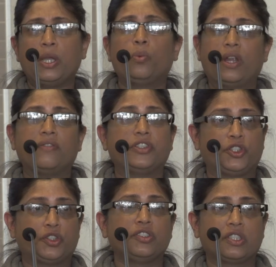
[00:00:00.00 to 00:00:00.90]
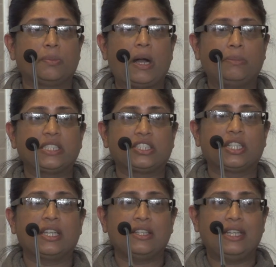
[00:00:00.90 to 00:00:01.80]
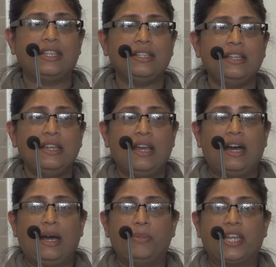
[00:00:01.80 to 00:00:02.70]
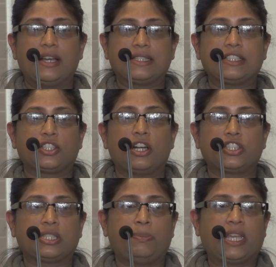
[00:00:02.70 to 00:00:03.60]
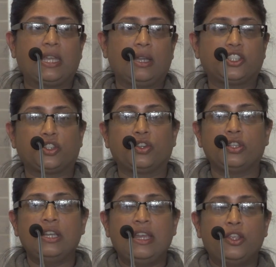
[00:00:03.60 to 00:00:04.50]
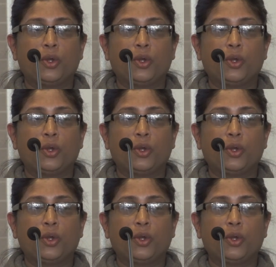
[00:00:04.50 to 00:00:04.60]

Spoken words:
be aware of the journals you're publishing in, because it's not just picking a journal.